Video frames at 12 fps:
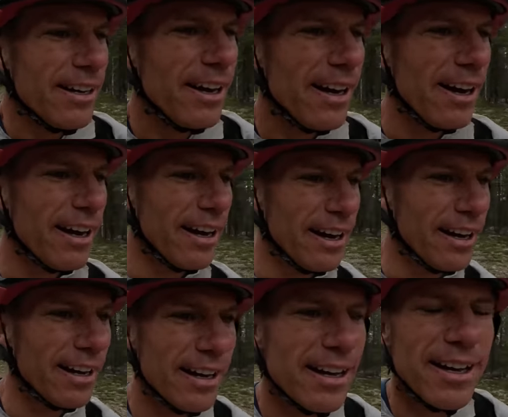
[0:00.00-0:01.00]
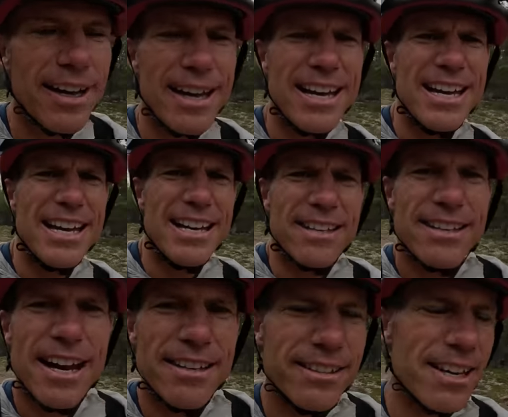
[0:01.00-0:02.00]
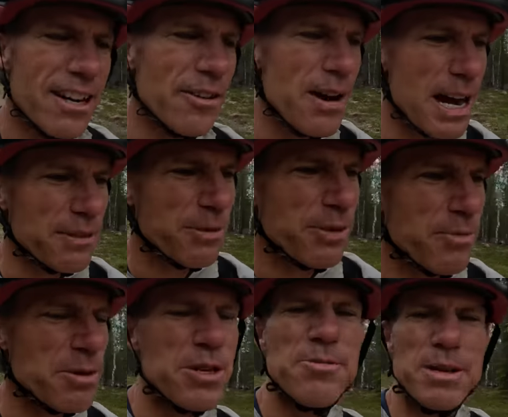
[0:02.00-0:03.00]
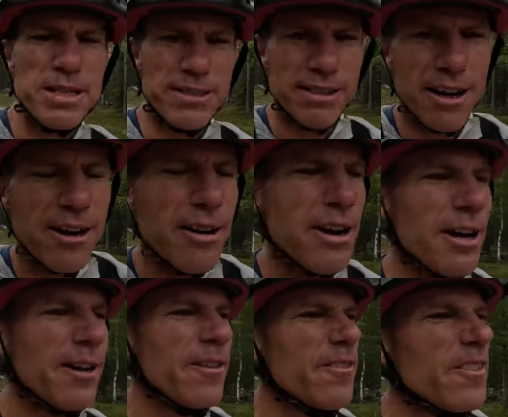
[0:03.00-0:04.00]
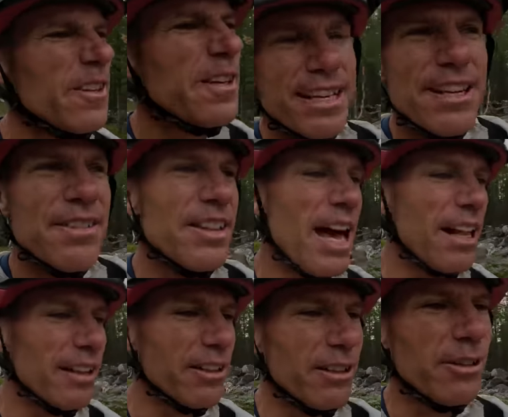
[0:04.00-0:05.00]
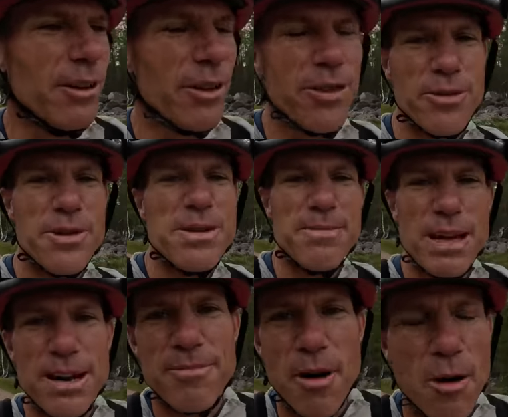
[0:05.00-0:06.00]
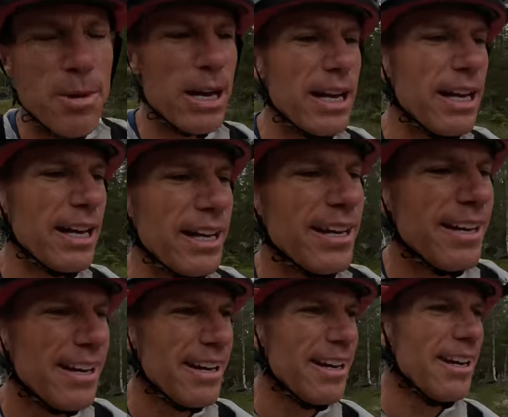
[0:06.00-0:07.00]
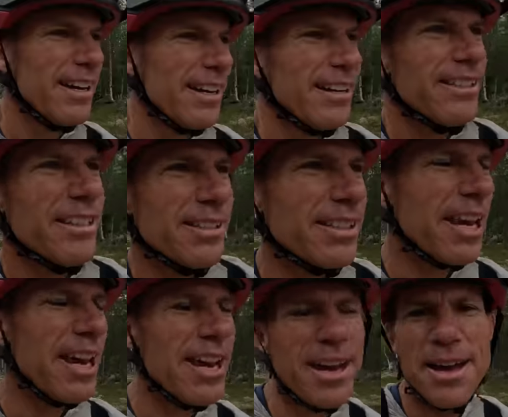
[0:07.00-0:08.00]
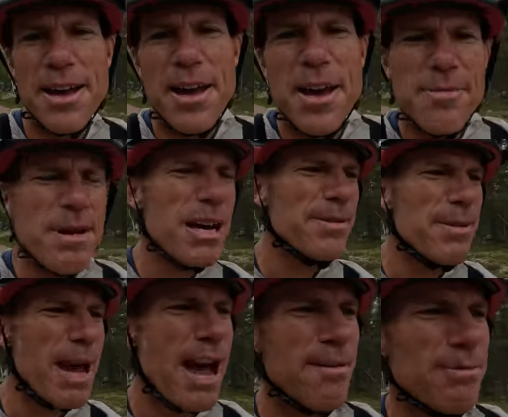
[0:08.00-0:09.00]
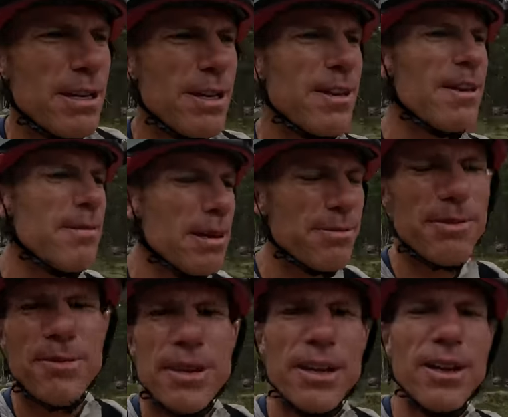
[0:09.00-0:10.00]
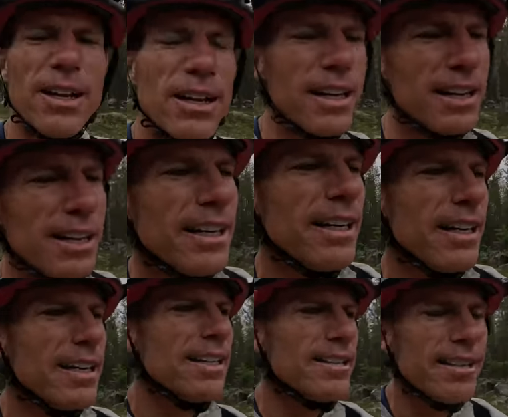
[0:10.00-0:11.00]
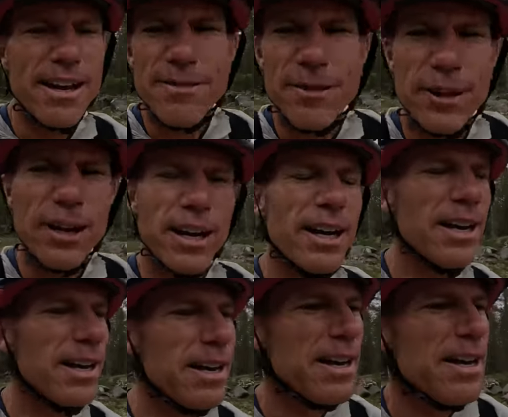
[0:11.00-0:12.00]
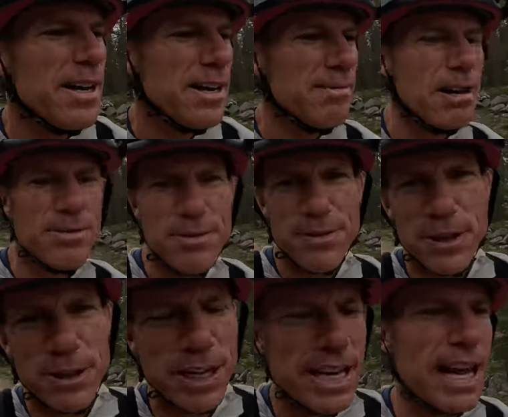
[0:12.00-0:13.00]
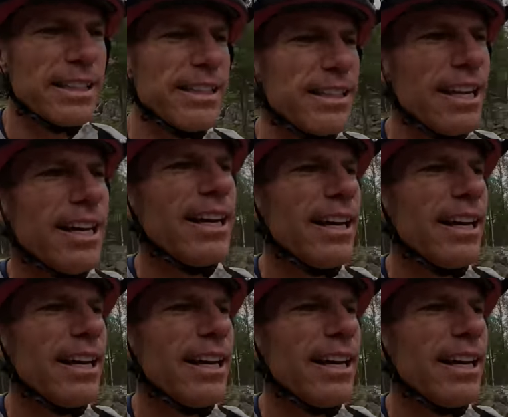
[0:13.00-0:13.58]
Ah, it's nice to interact with some humans, you know. And even that little three-minute moment, just makes me happy, makes me feel safer, makes me feel connected.